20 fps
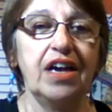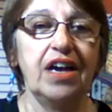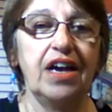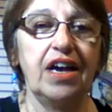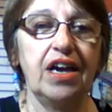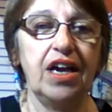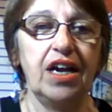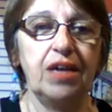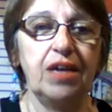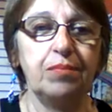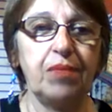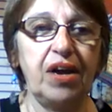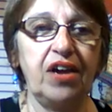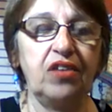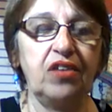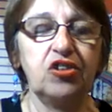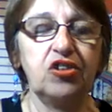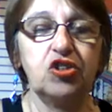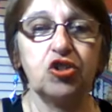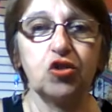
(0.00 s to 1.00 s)
And my
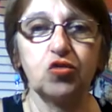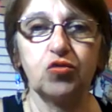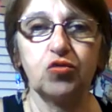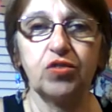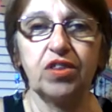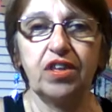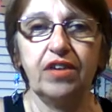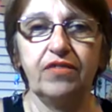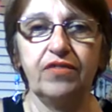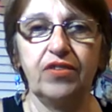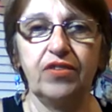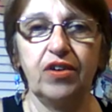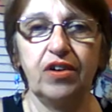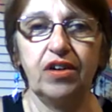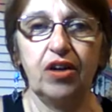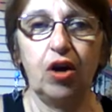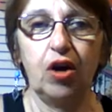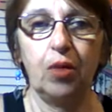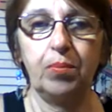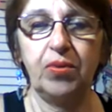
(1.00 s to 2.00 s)
other children live
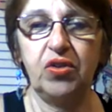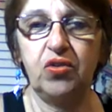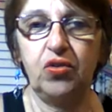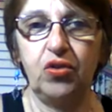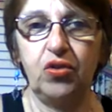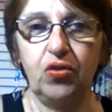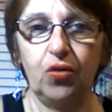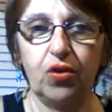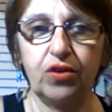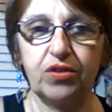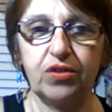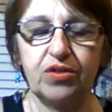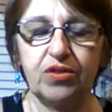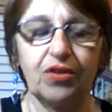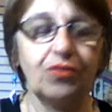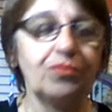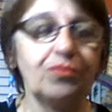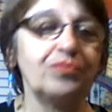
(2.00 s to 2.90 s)
up in New York still,